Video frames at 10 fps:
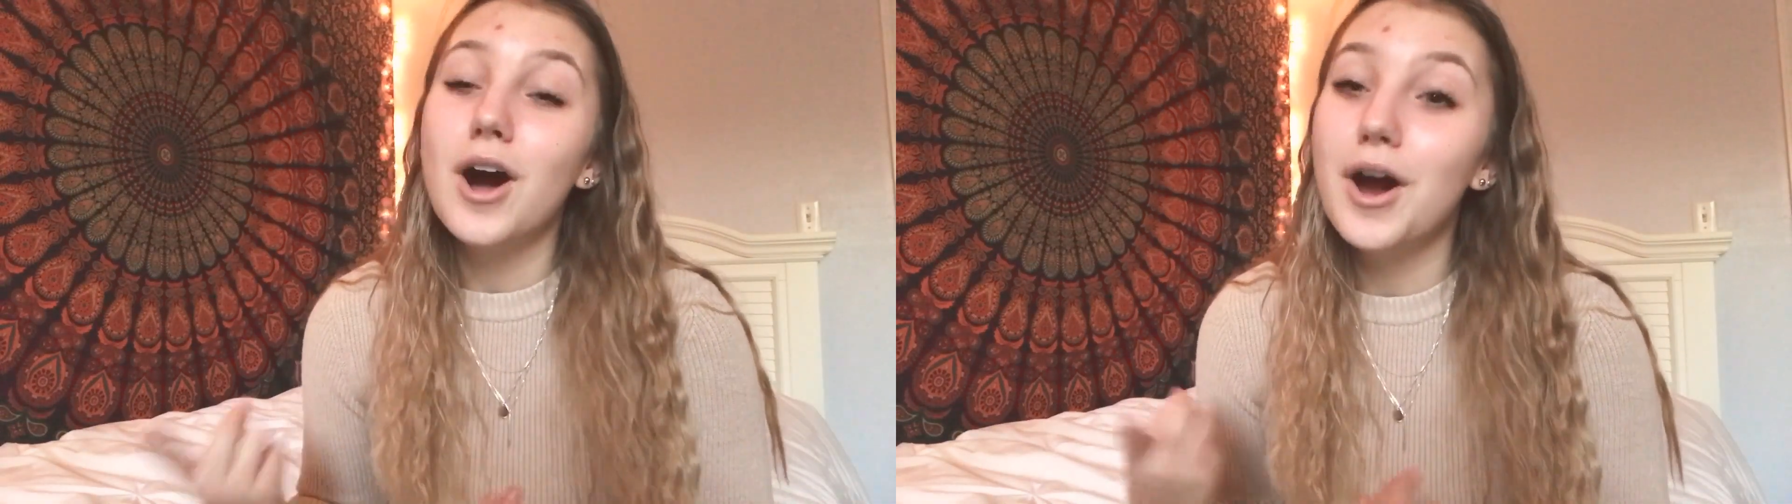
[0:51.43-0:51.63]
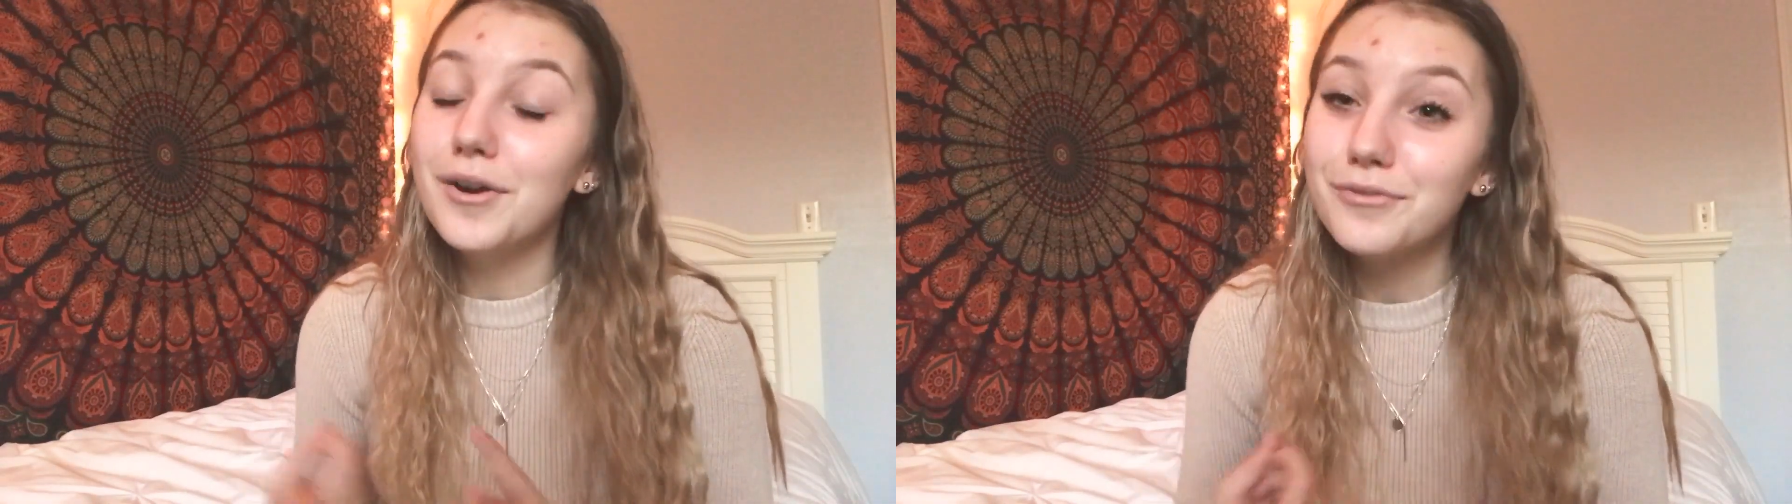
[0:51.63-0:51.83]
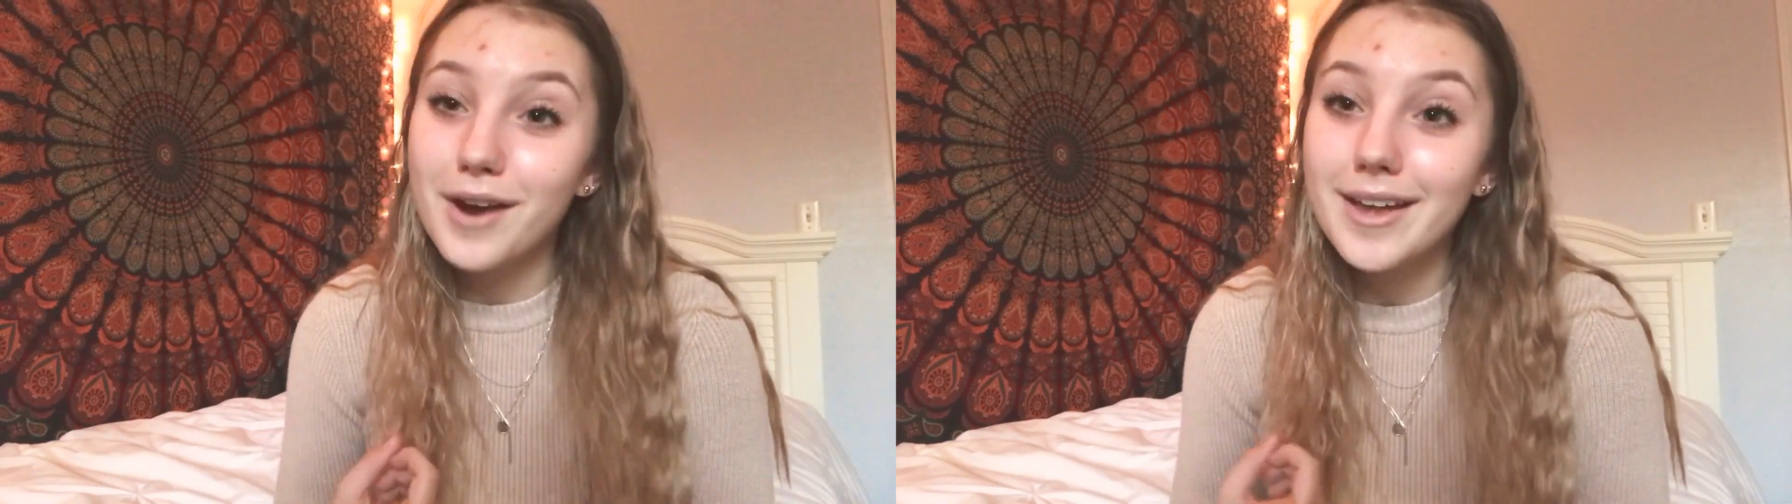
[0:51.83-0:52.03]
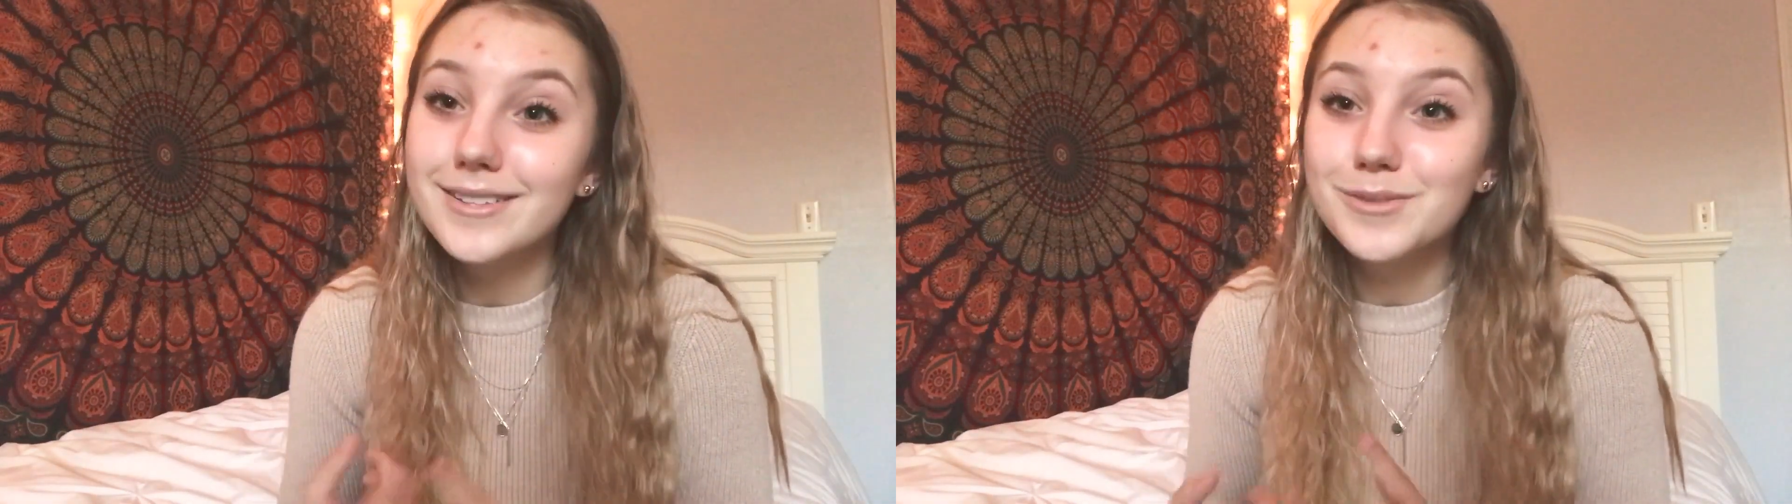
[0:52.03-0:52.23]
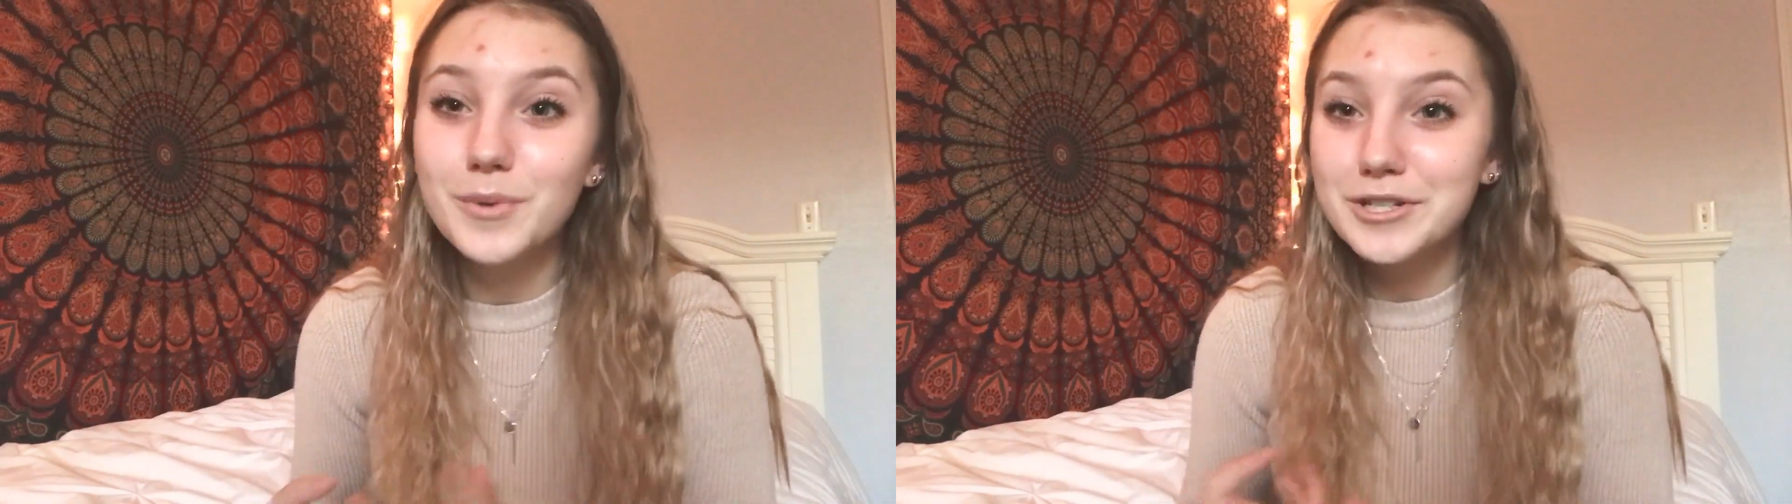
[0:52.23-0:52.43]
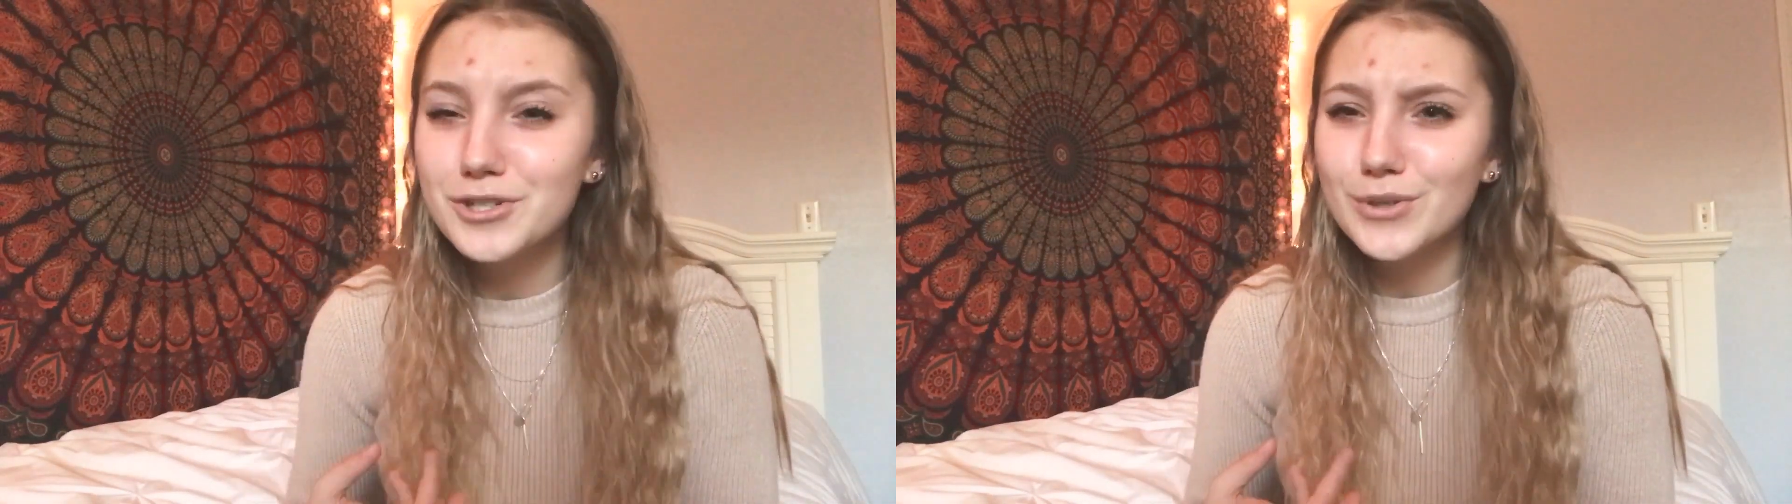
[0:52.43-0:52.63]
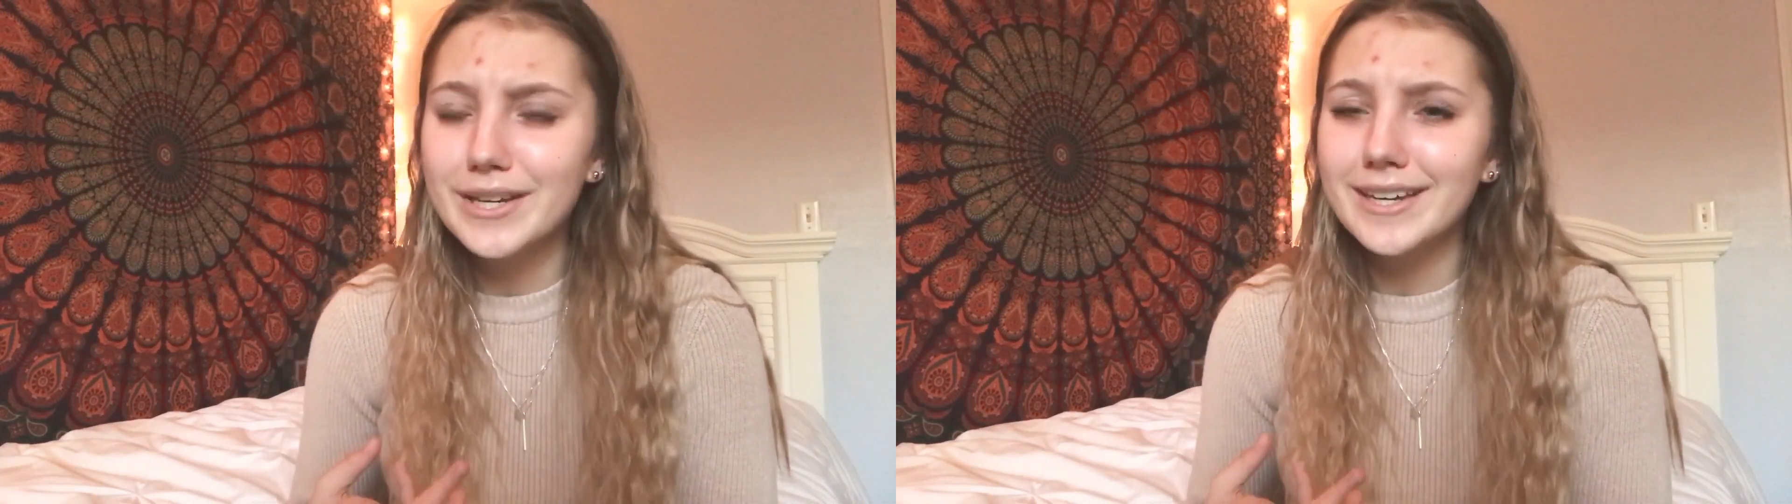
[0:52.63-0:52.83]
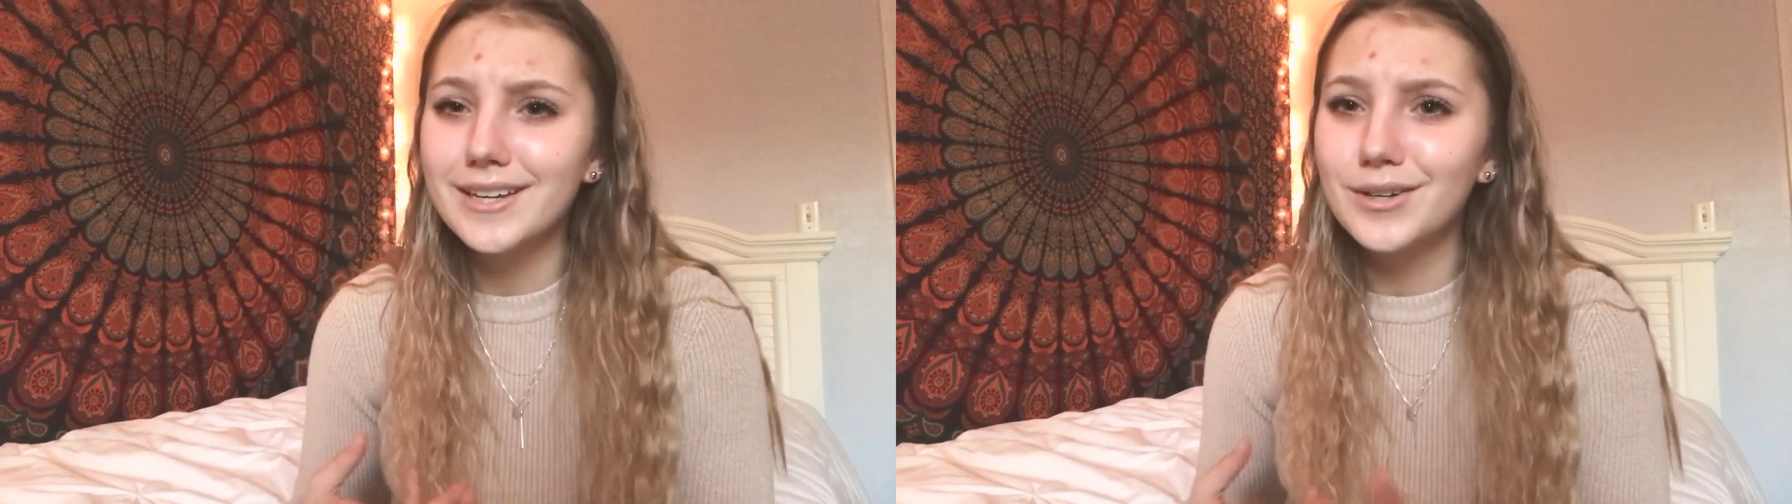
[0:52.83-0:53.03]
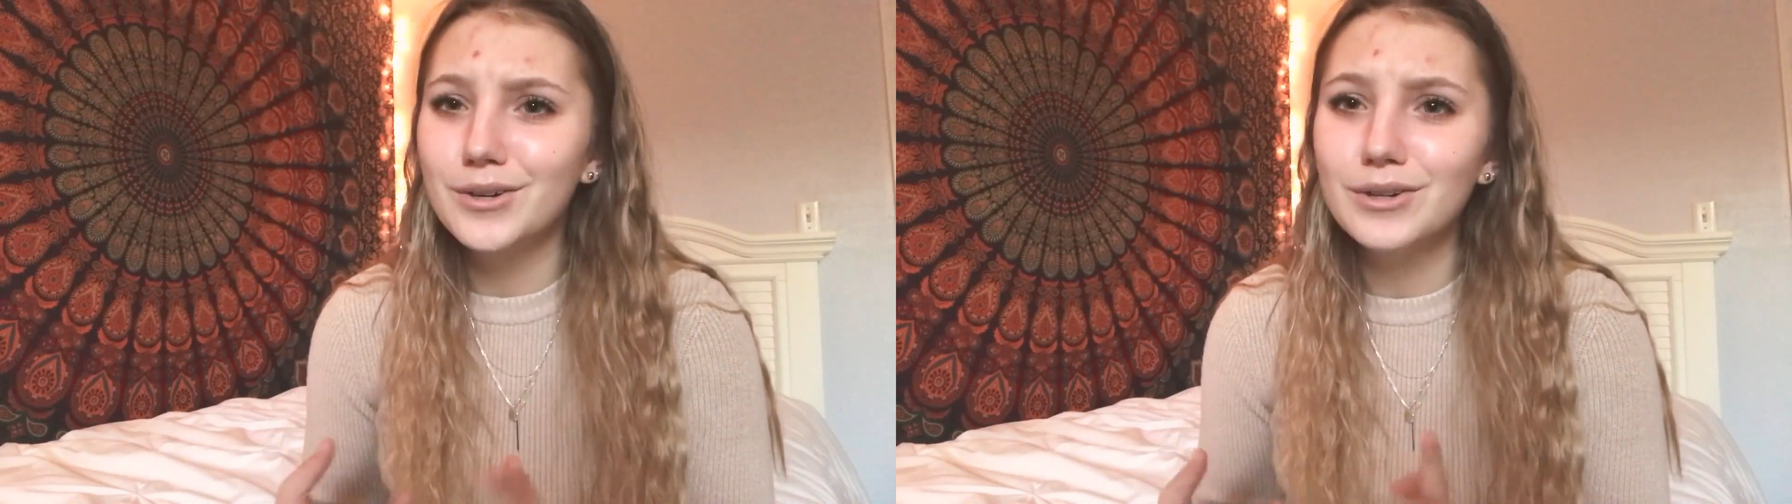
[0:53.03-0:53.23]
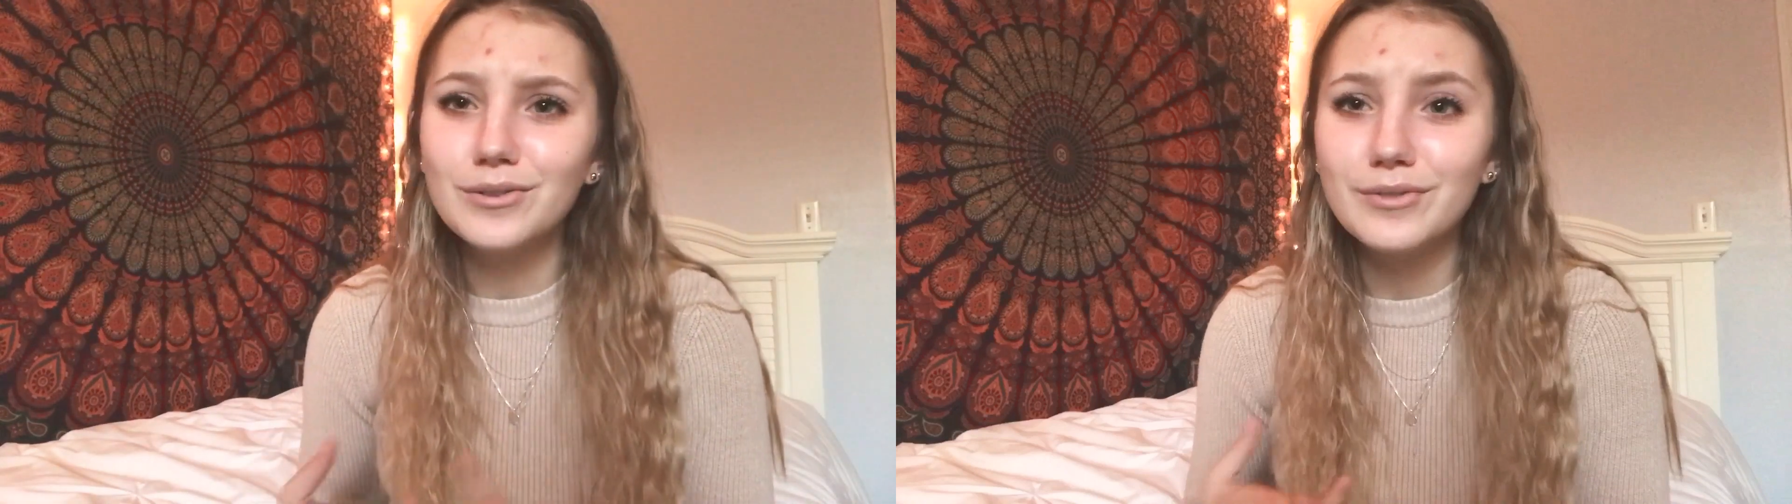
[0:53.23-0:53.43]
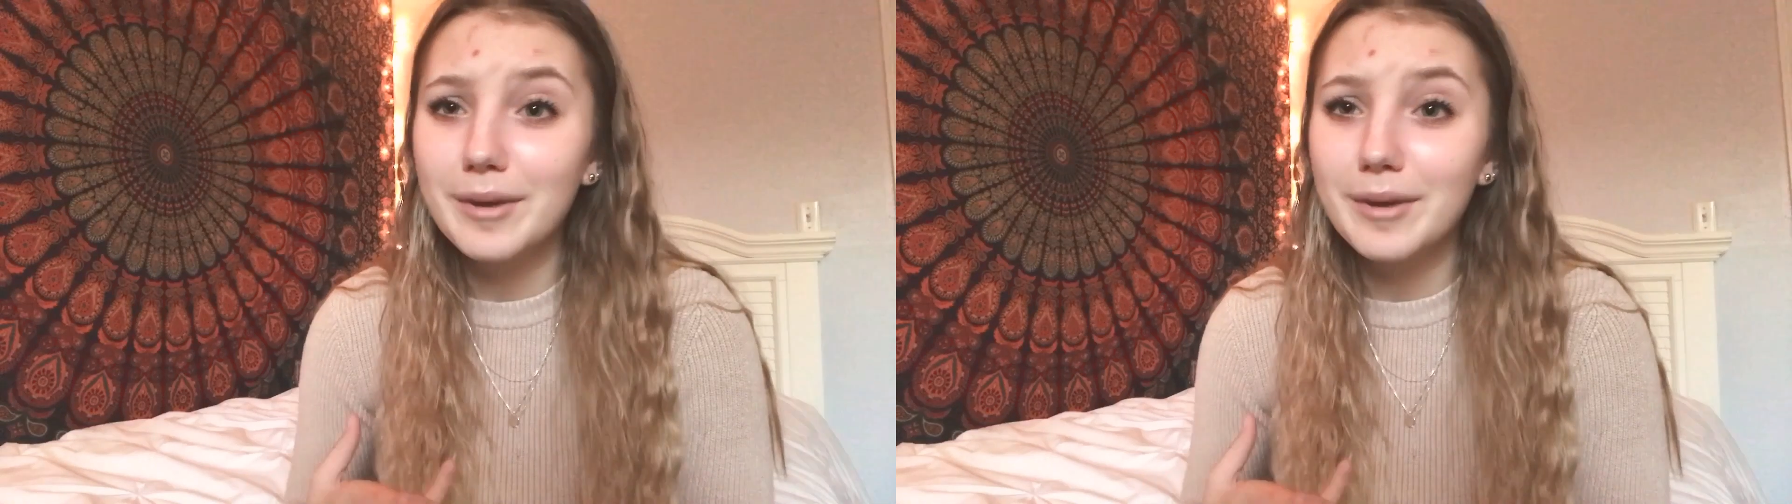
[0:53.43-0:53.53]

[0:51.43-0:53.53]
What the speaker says: are Friends, One Tree Hill,